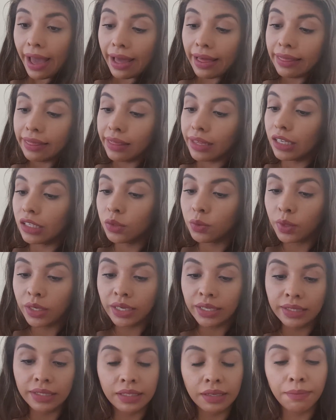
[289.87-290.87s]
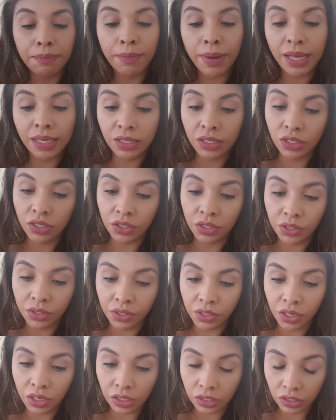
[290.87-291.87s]
And this one is a
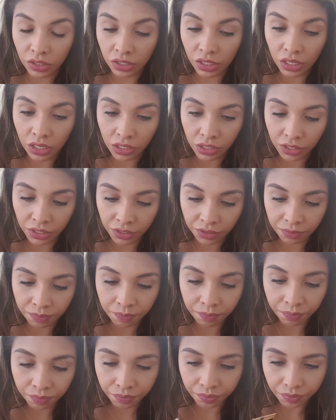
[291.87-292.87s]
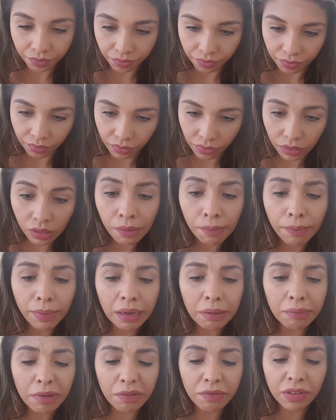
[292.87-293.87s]
Master Concealer
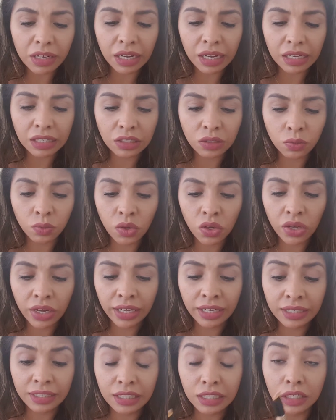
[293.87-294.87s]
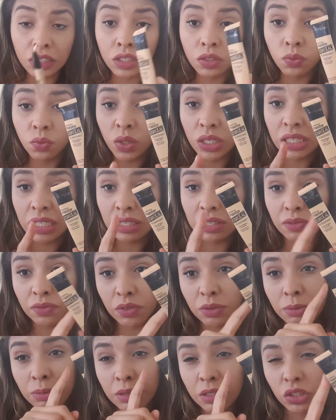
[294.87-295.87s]
by Maybelline as well, and this one is
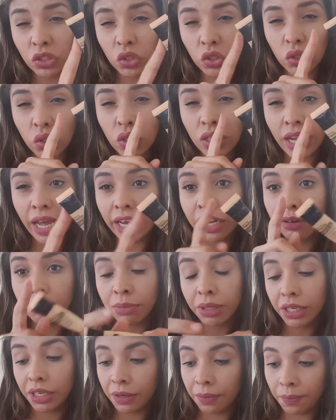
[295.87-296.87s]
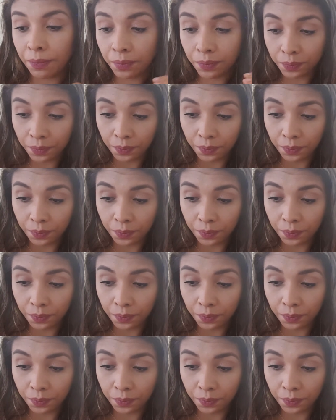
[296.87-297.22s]
from Too Light Medium.